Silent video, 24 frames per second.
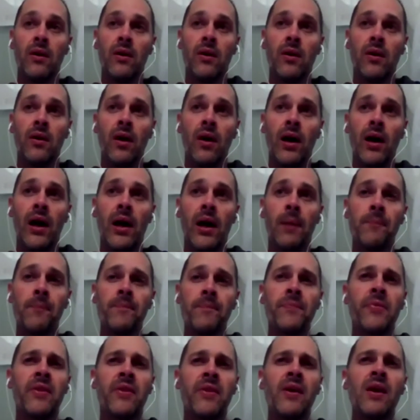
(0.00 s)

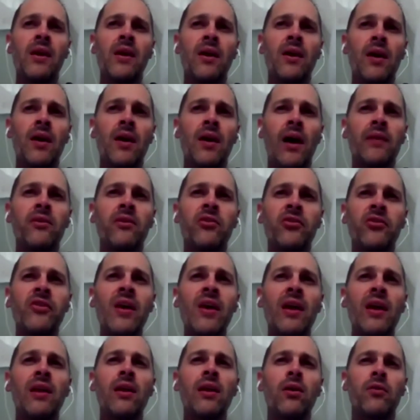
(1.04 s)
Their
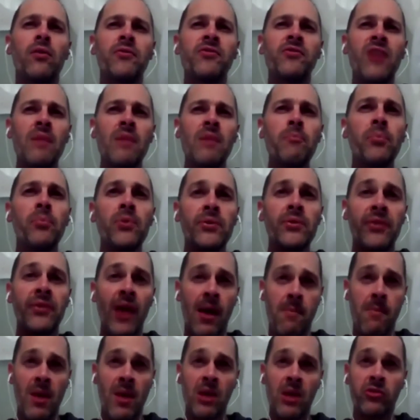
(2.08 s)
understanding of temporal
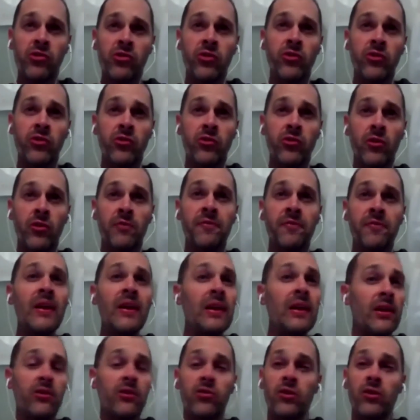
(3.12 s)
dimensions of
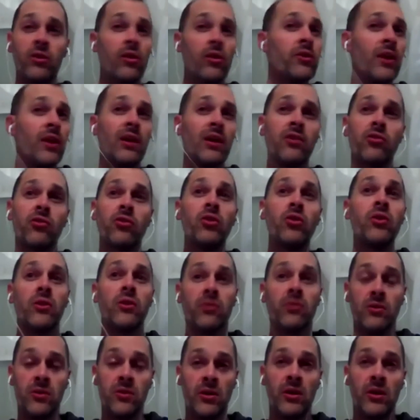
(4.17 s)
feelings are not as good.
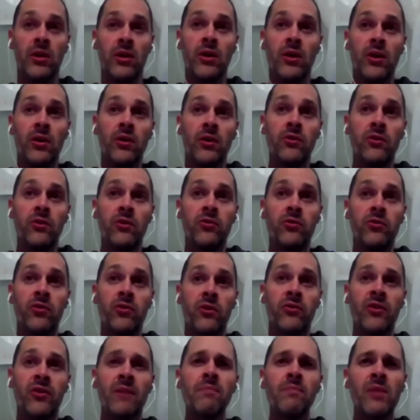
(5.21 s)
So
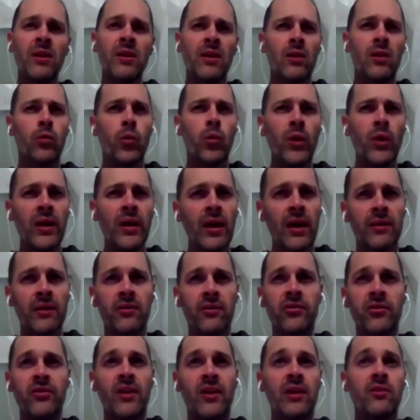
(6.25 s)
something that we
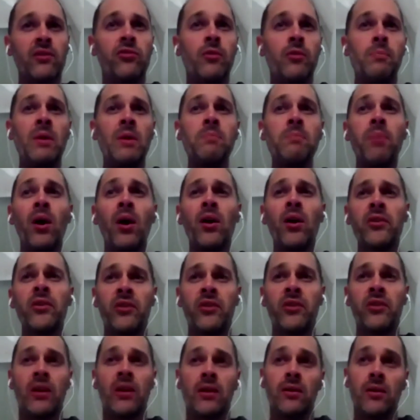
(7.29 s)
understand to be
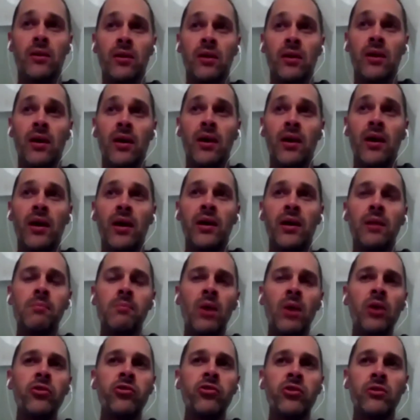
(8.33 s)
passing, an
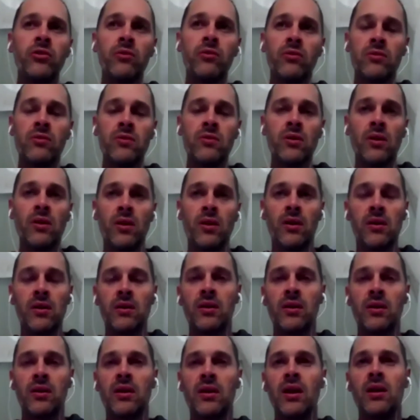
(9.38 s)
emotion
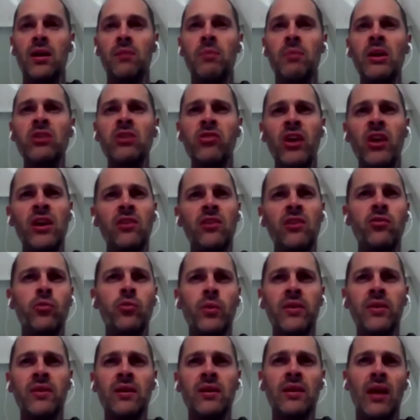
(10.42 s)
can be changed
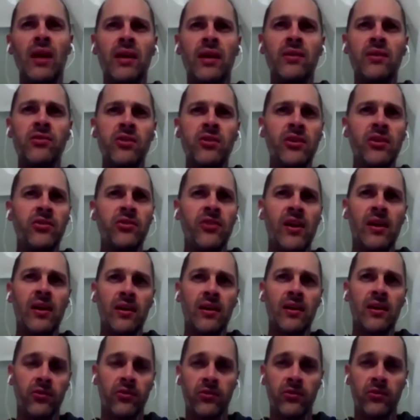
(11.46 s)
within 90
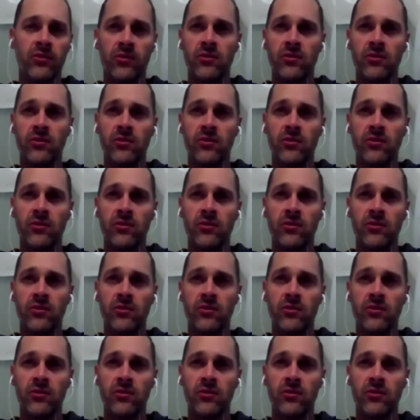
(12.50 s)
seconds.